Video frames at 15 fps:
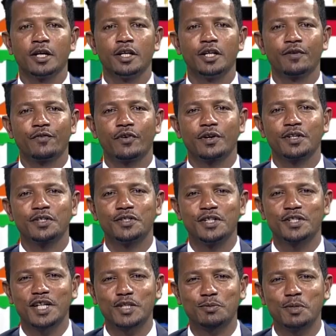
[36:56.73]
Dear viewers,
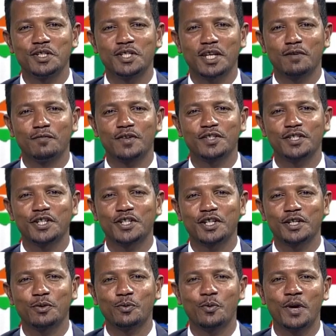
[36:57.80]
this has been the
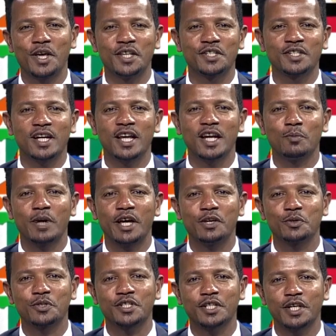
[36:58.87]
conversation with
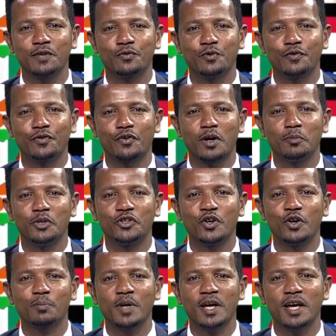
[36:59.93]
Alemayo Seifu from
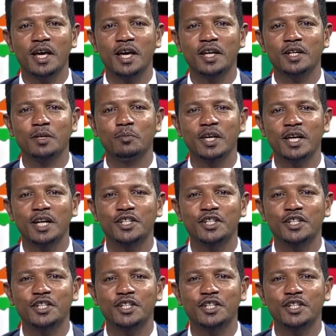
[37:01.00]
Ethiopia and Mika